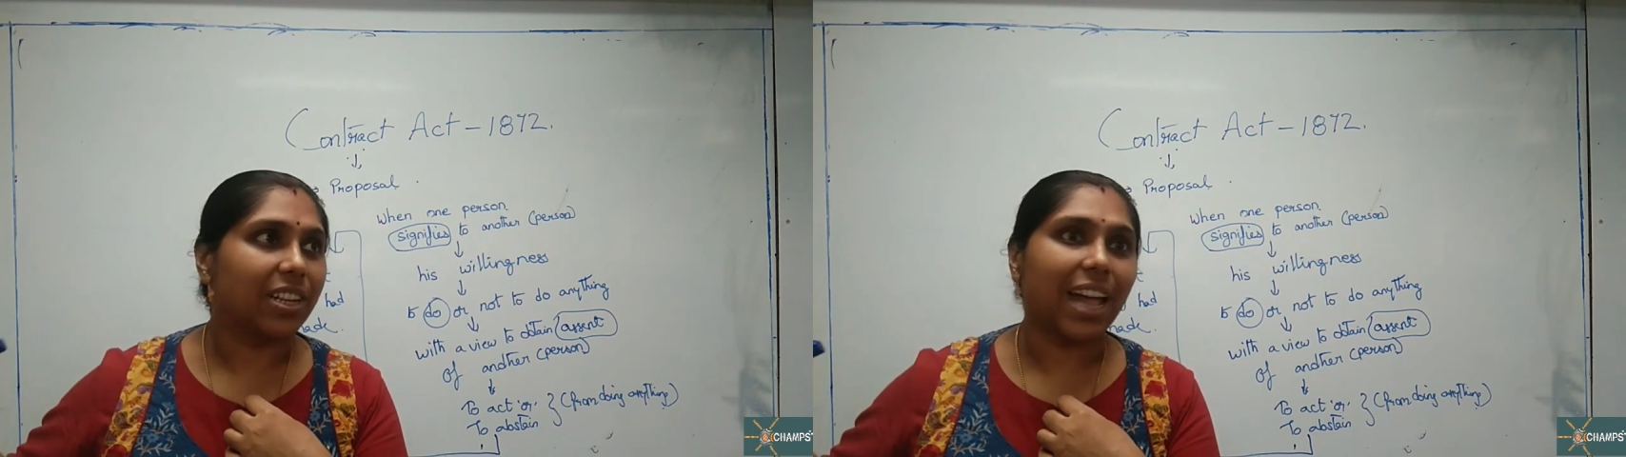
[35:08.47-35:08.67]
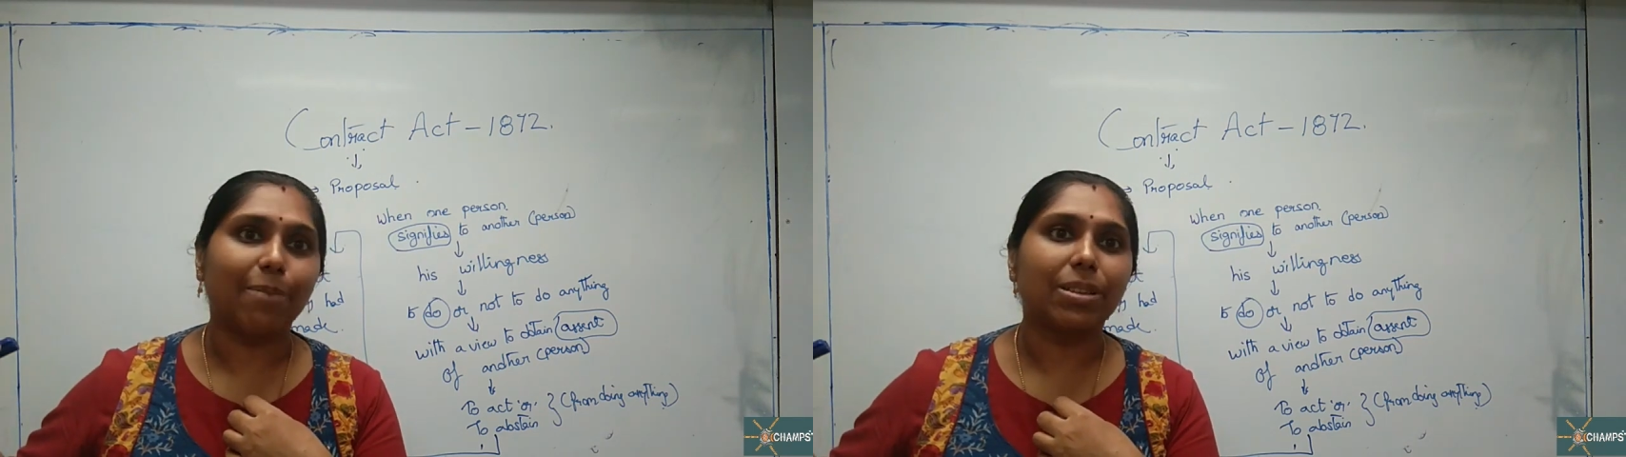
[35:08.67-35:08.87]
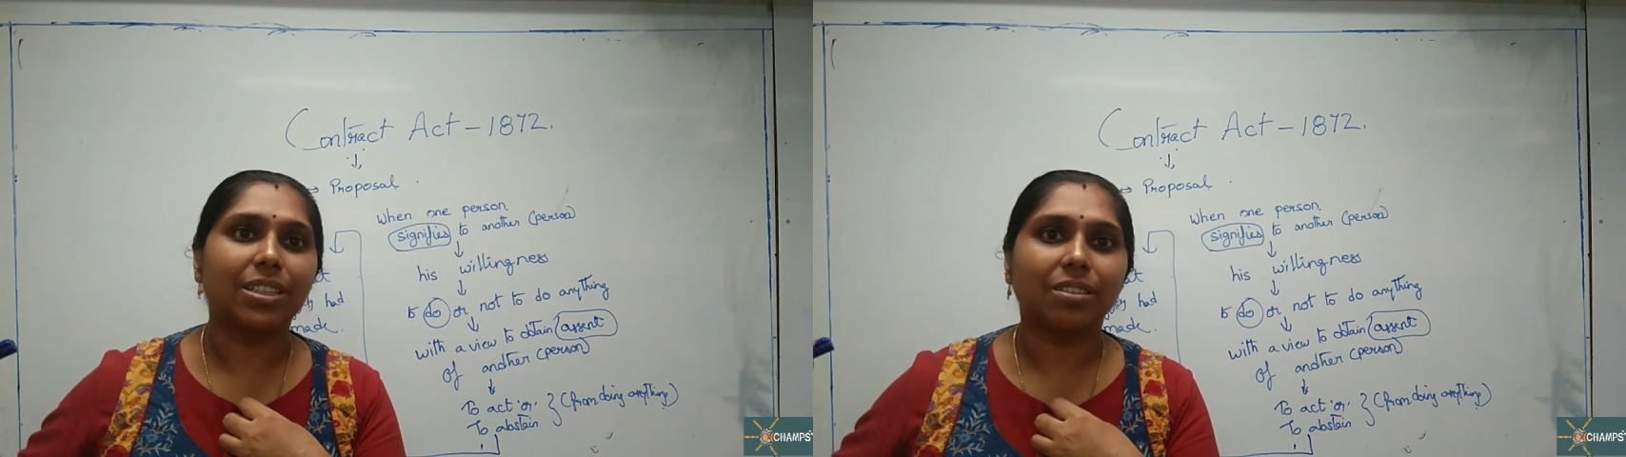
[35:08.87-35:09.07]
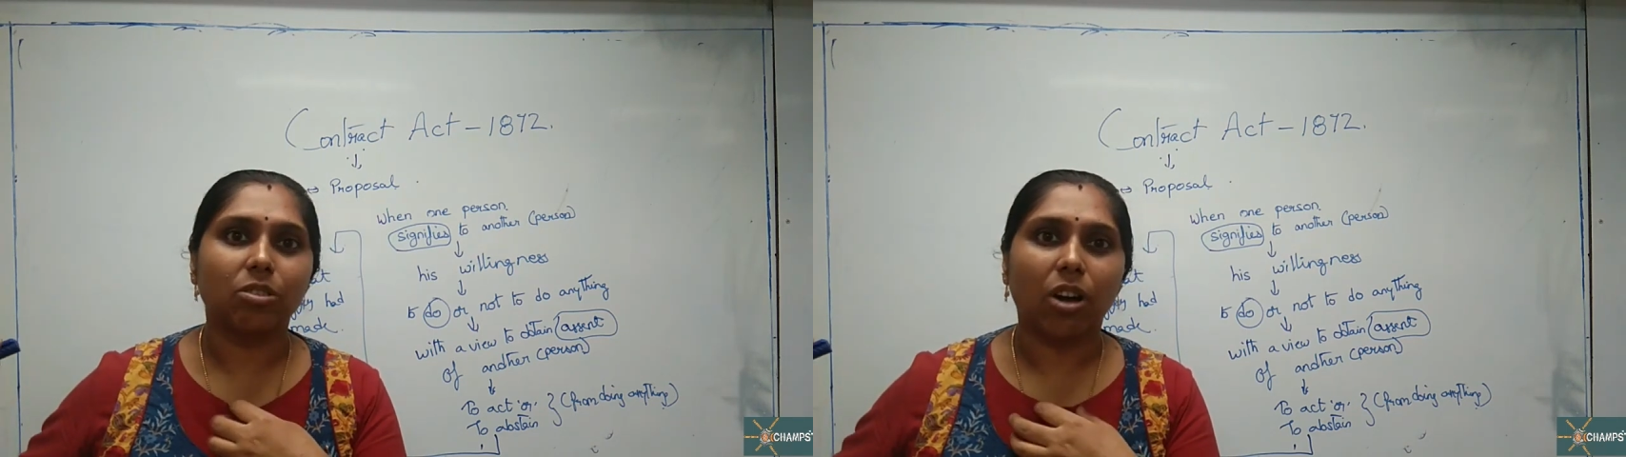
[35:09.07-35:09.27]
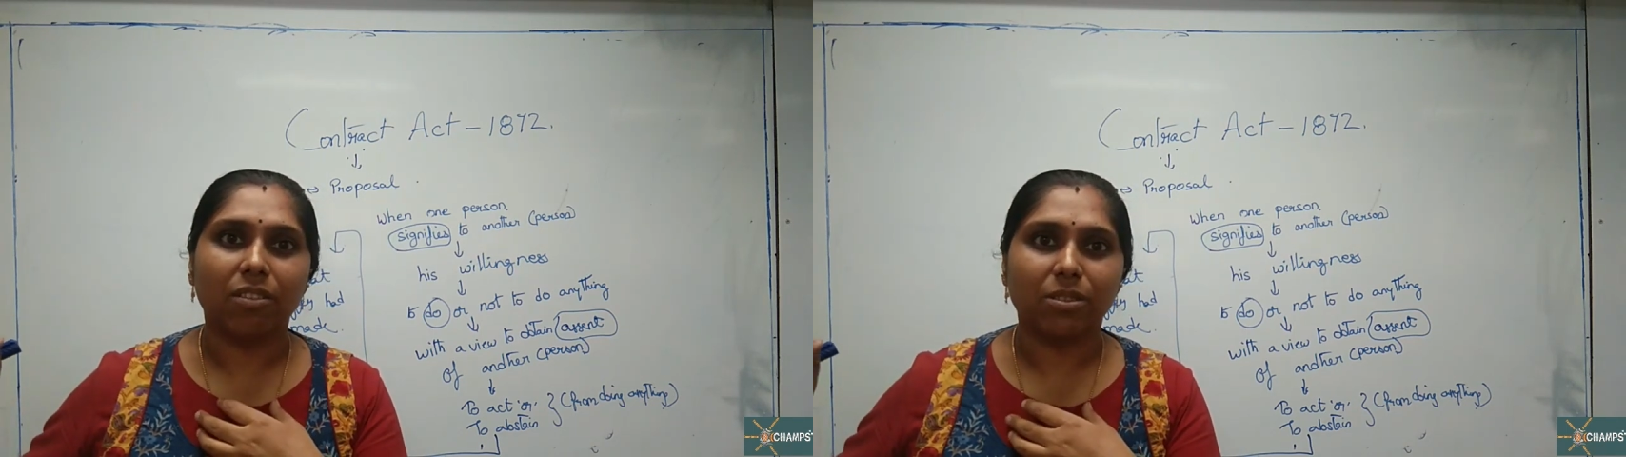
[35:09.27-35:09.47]
damages
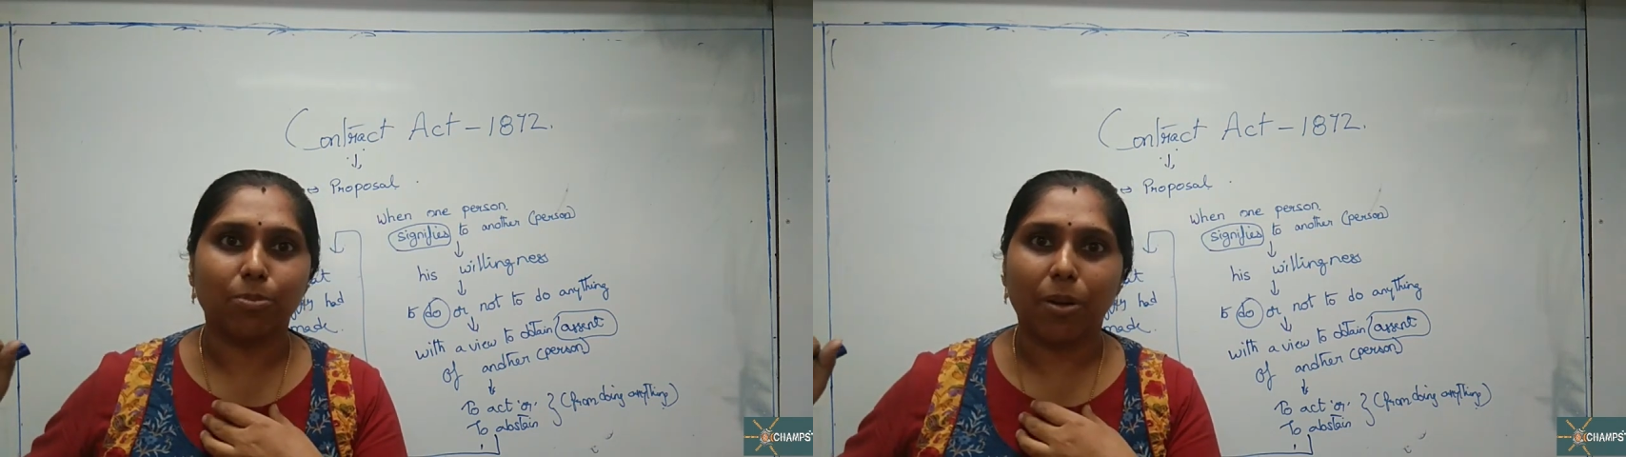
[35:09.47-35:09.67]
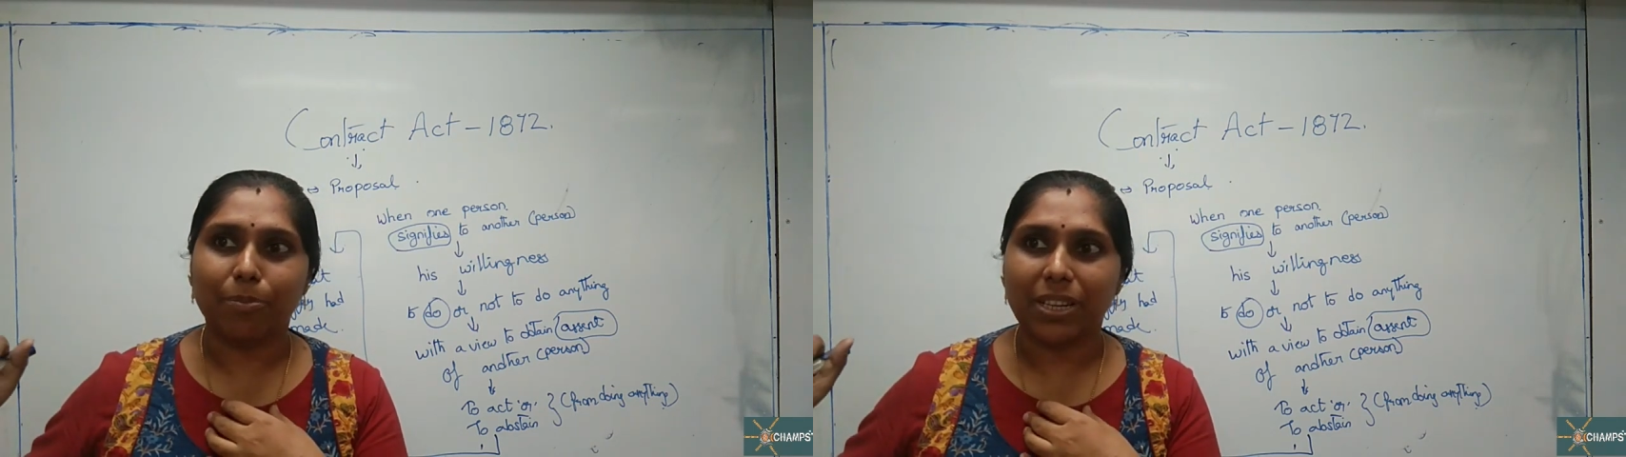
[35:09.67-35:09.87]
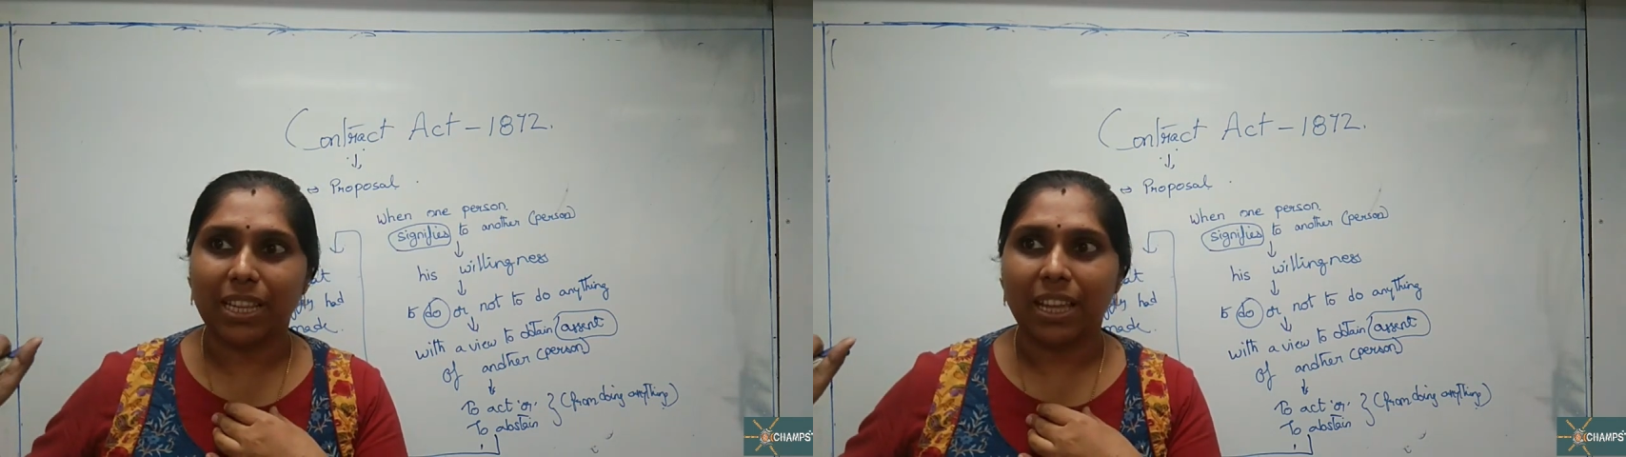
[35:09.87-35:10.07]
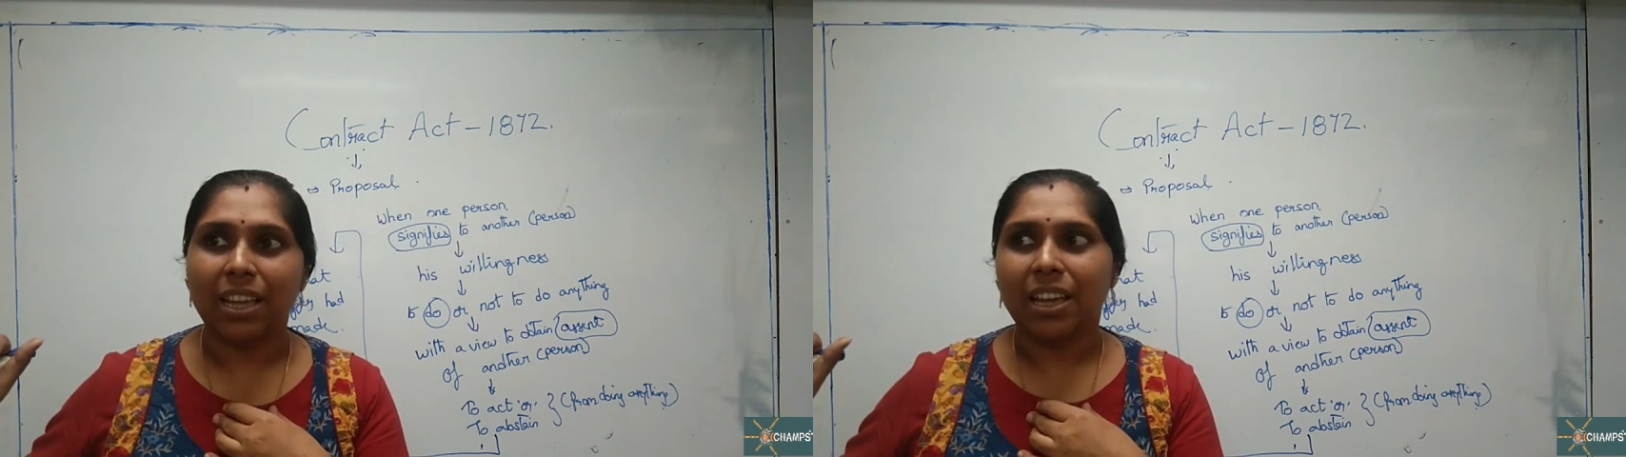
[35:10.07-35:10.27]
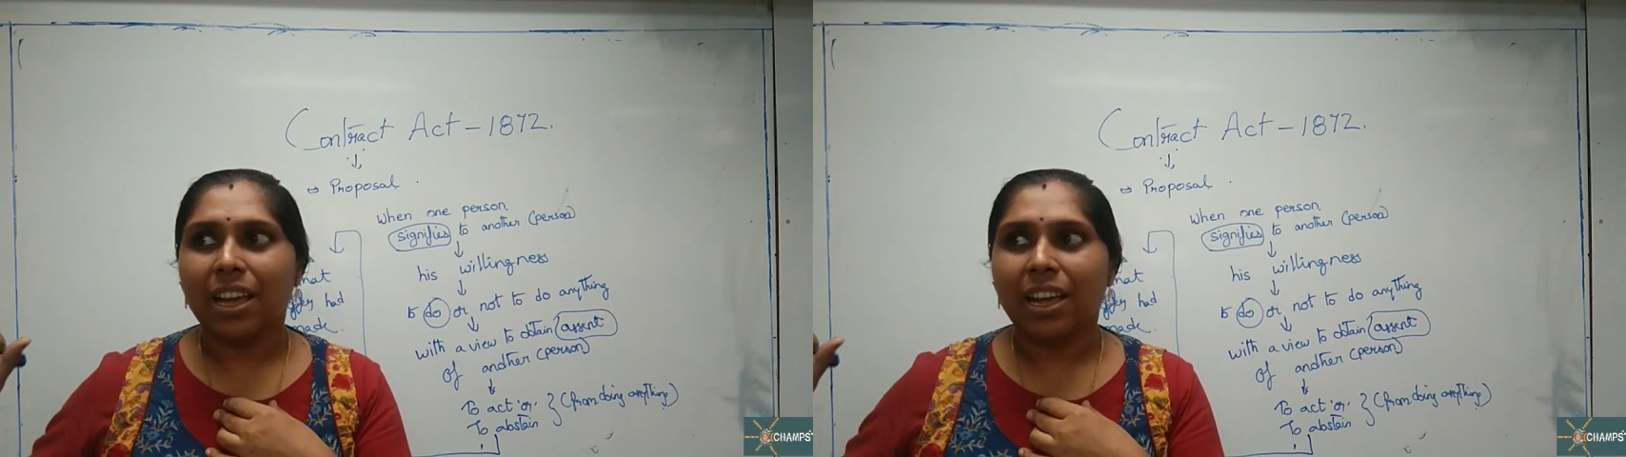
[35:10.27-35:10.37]
to house property.